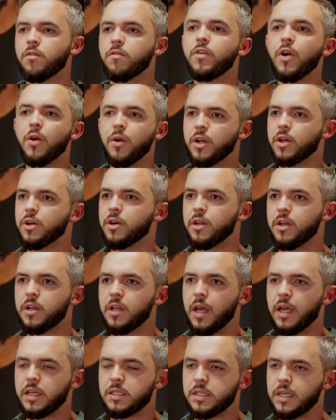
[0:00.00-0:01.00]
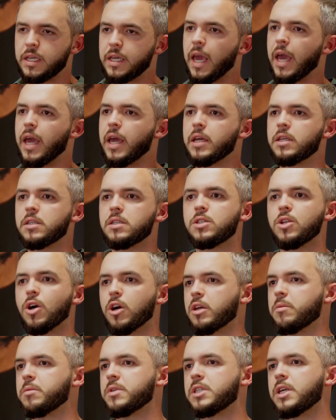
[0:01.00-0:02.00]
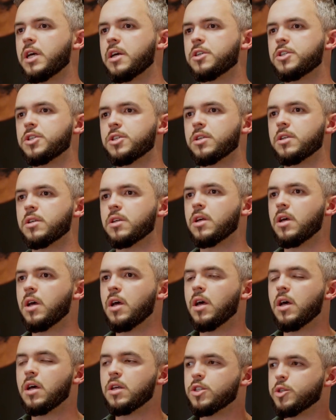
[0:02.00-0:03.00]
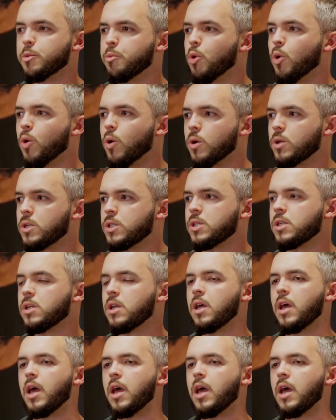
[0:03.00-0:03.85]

very good SDKs, documentation, support,